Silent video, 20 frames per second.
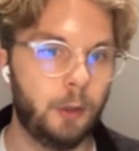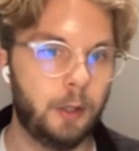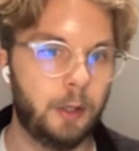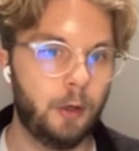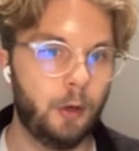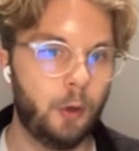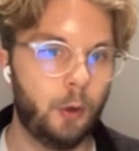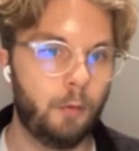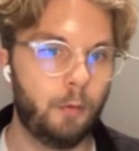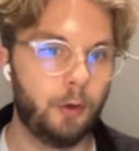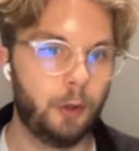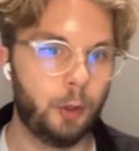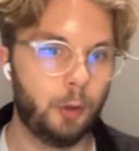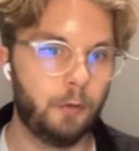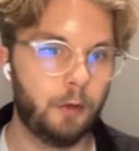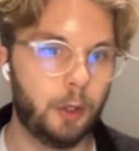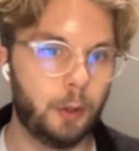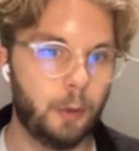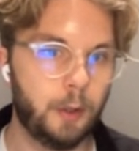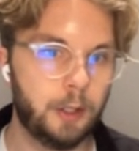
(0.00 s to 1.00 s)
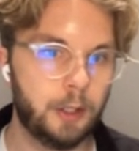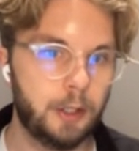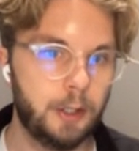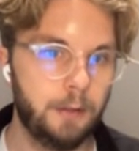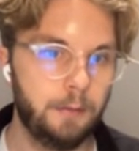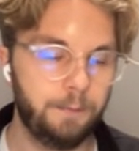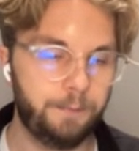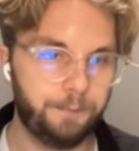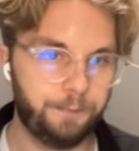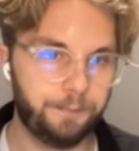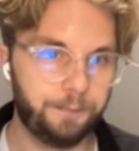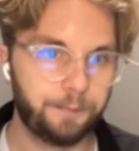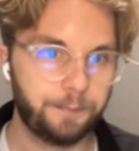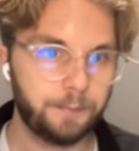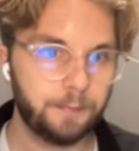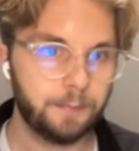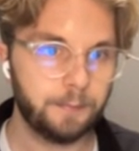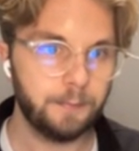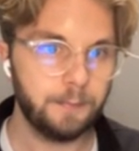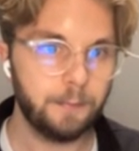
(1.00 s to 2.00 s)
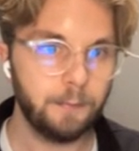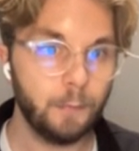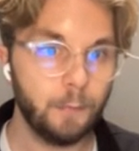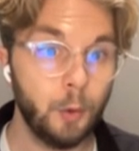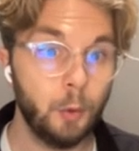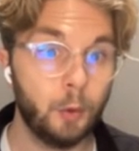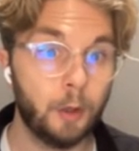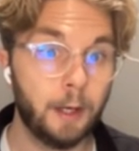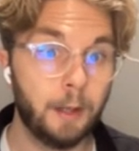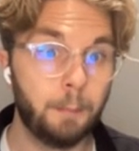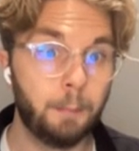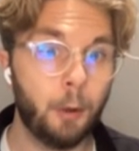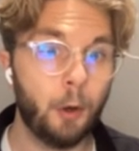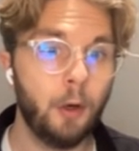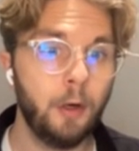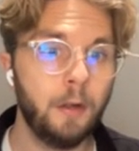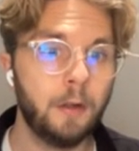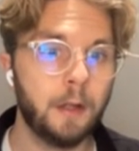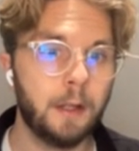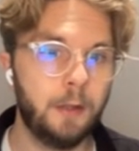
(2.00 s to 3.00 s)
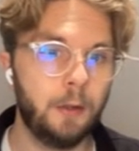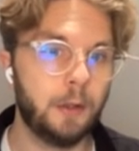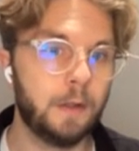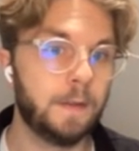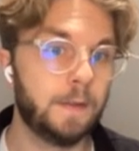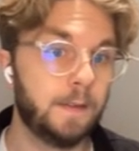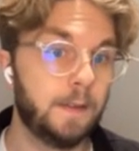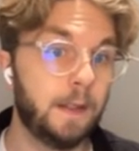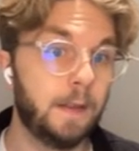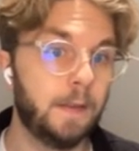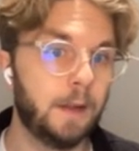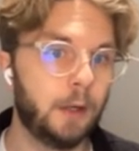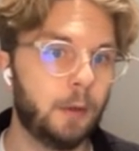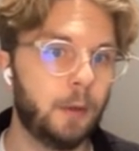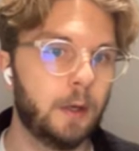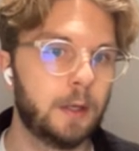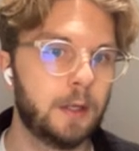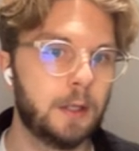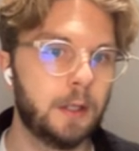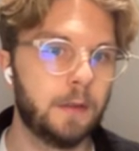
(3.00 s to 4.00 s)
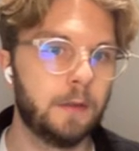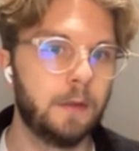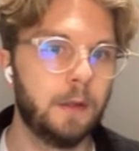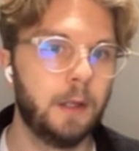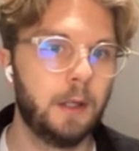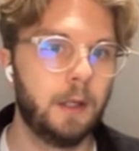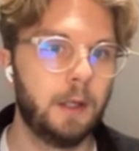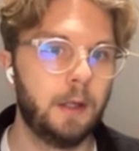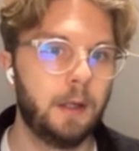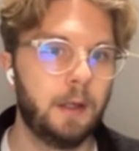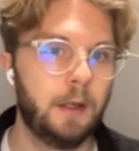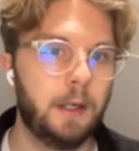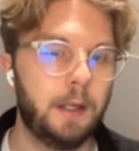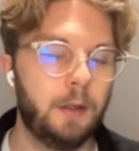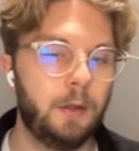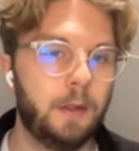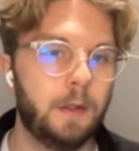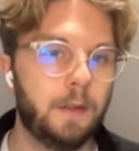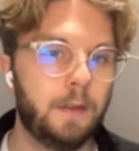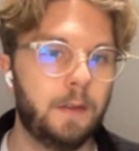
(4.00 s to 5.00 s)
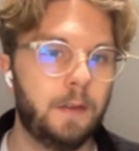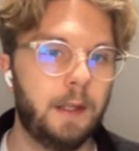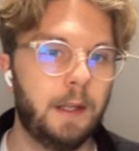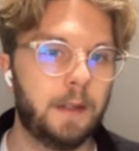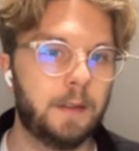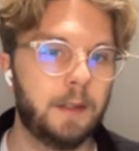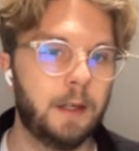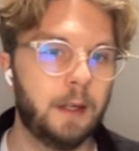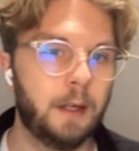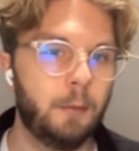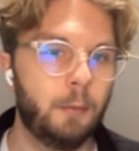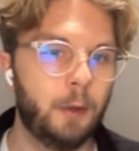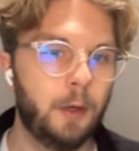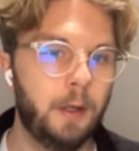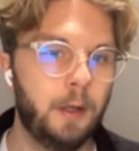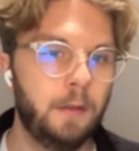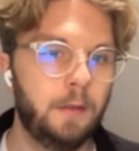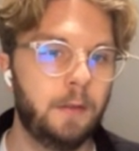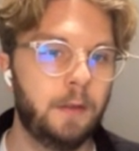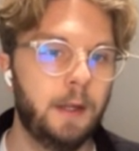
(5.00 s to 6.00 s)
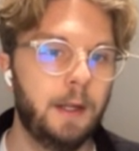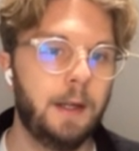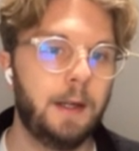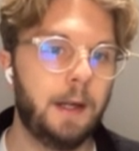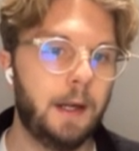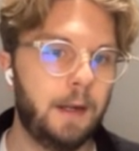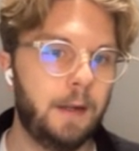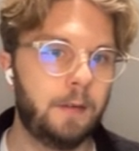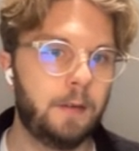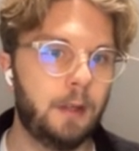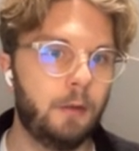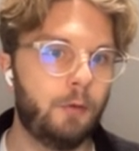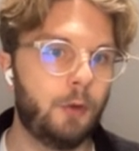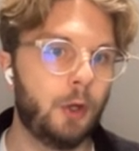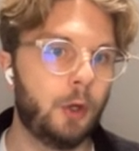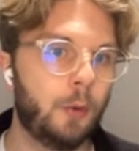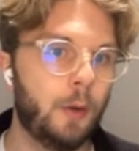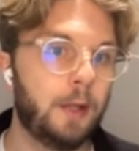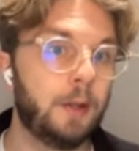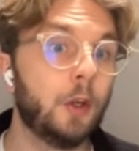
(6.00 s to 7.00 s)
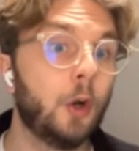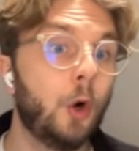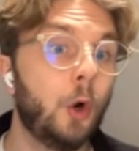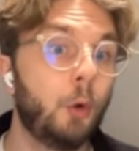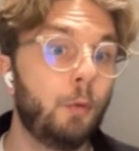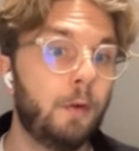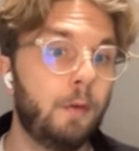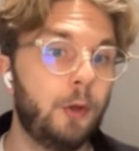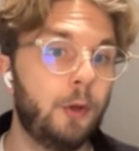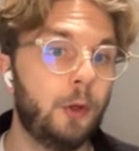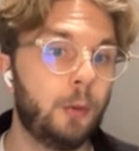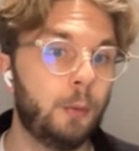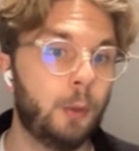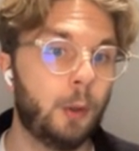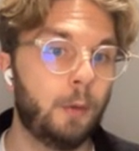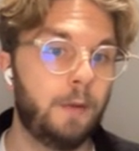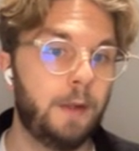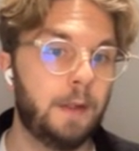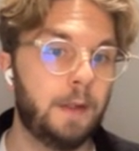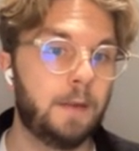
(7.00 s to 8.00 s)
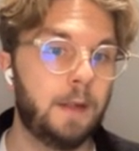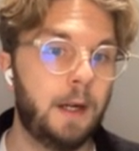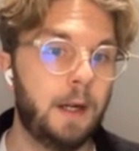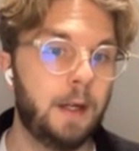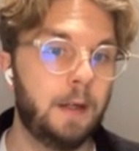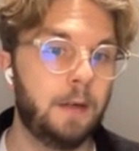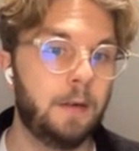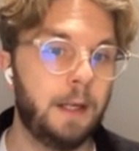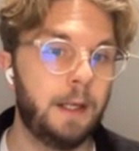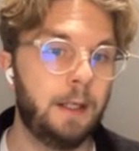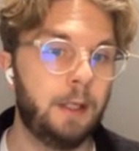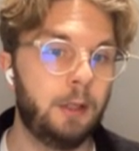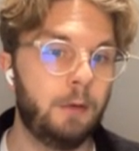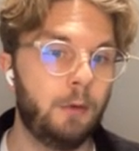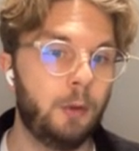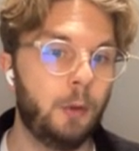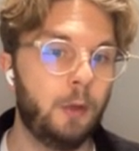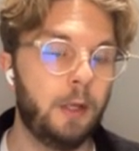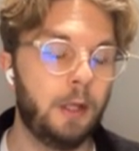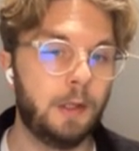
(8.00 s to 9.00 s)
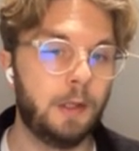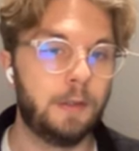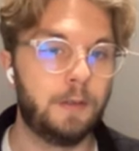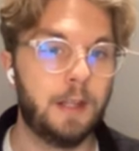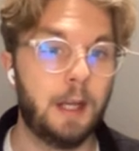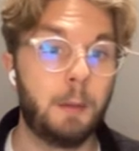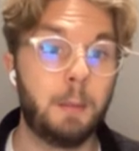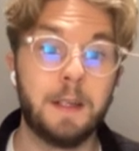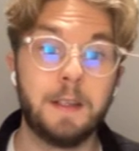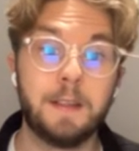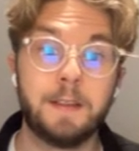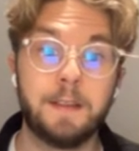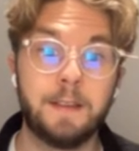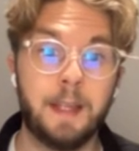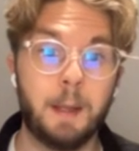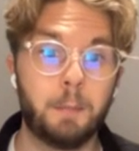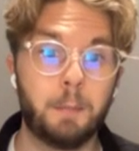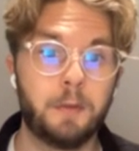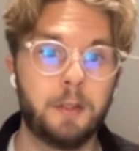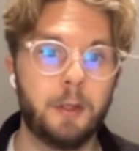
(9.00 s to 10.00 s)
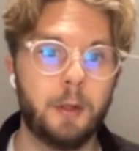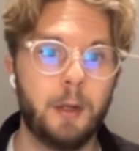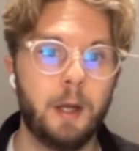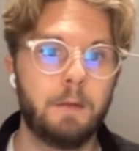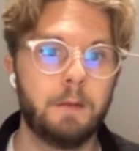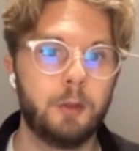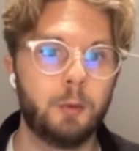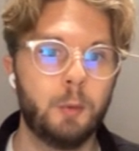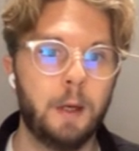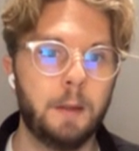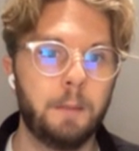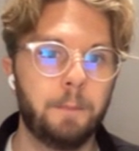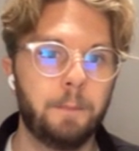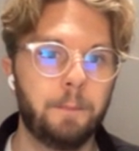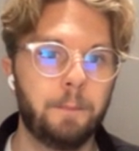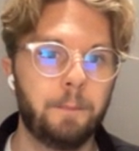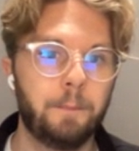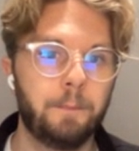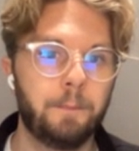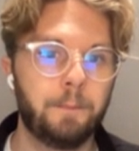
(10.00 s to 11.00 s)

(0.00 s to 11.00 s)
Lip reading: You can hover over a question or a part and you can see the question. And you can see exactly what it is. And this gives you a great overview of the entire interview. And you can see how many steps that you have as well.